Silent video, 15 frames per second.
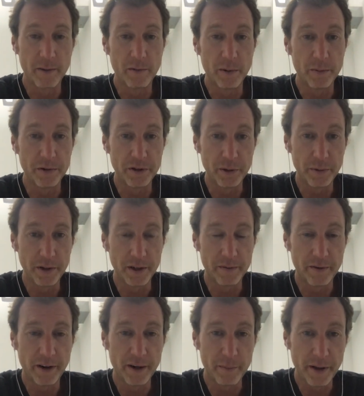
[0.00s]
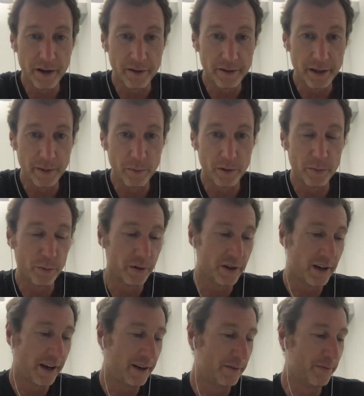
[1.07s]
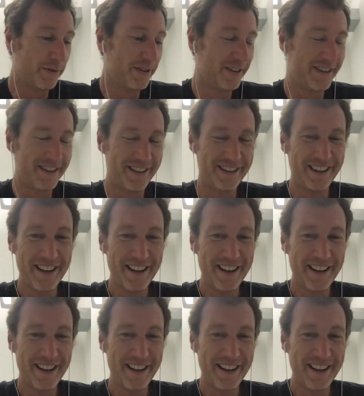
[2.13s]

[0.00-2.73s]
and what we're doing environmentally we're, we're kind of